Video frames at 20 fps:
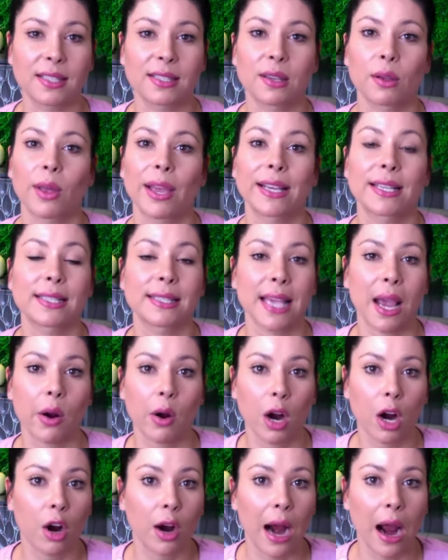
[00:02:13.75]
So like
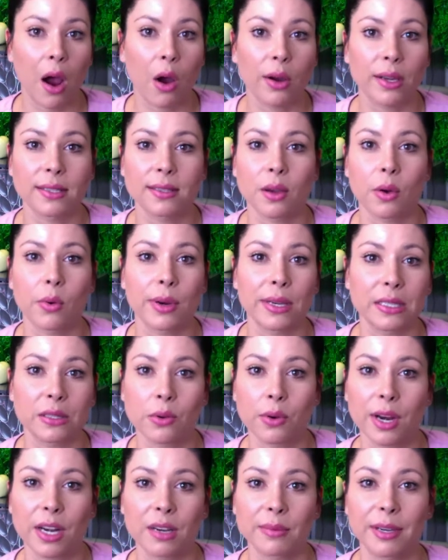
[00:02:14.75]
sauerkraut is always
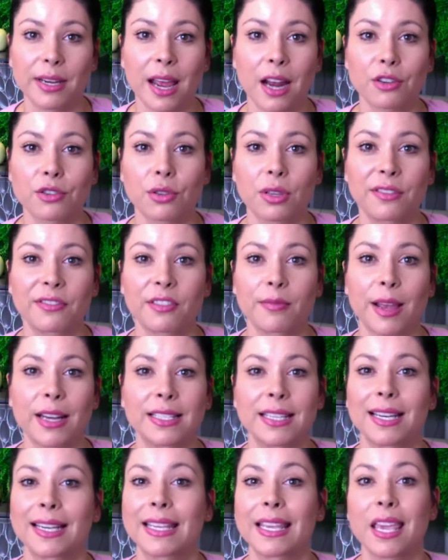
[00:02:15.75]
going to be naturally
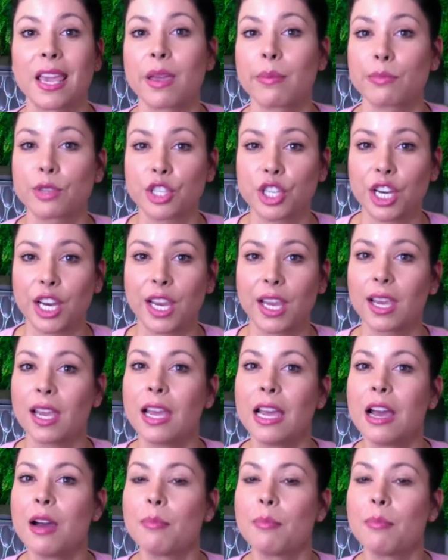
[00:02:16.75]
fermented, kimchi,